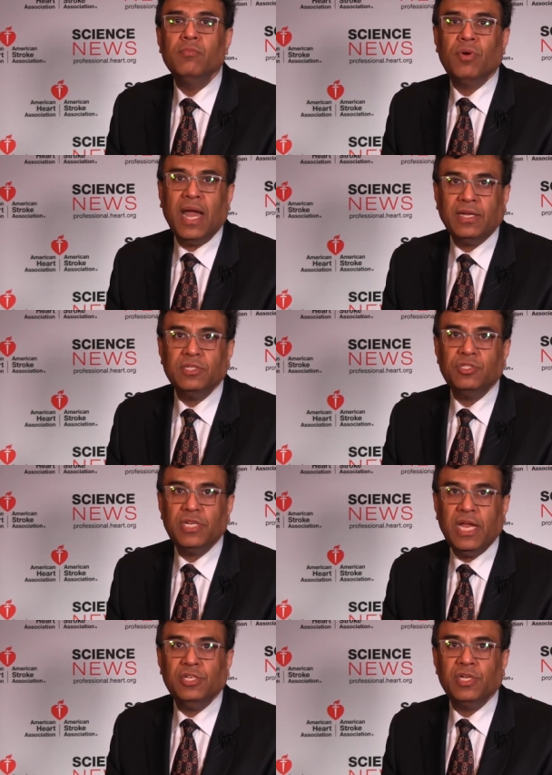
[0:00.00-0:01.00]
practice
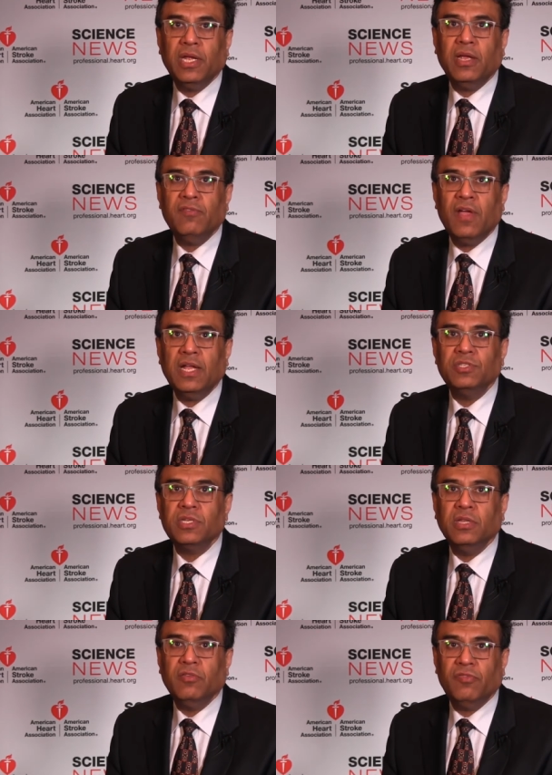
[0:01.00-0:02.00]
changing
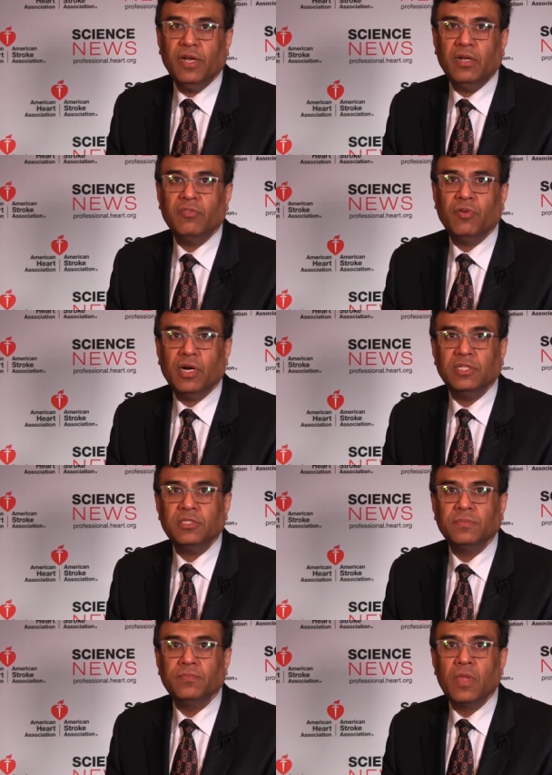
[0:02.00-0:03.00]
advance in the field for us.